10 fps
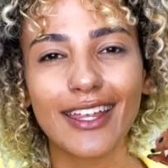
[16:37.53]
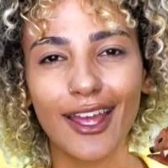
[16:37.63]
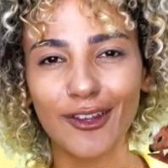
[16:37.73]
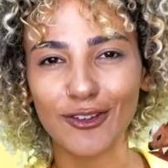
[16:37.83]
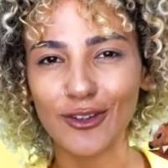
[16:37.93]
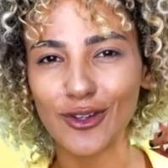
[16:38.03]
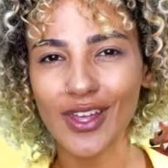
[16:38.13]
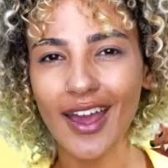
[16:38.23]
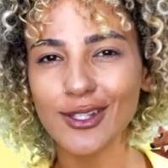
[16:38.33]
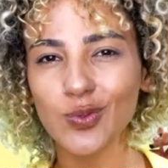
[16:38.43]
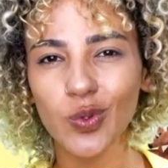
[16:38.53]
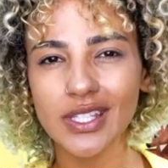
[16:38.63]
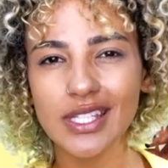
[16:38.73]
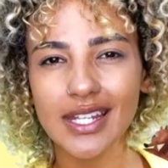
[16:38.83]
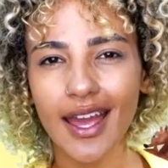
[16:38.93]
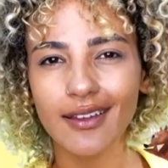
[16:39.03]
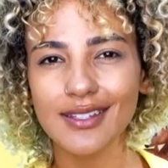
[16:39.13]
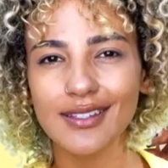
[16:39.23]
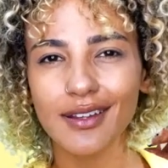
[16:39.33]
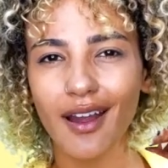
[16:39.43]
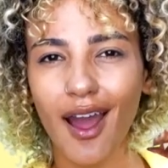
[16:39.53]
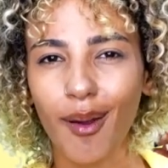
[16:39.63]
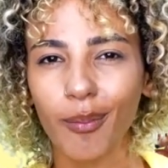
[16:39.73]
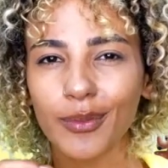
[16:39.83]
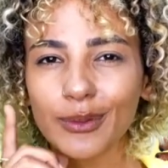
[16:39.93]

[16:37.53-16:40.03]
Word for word: Can you guess what's next to come?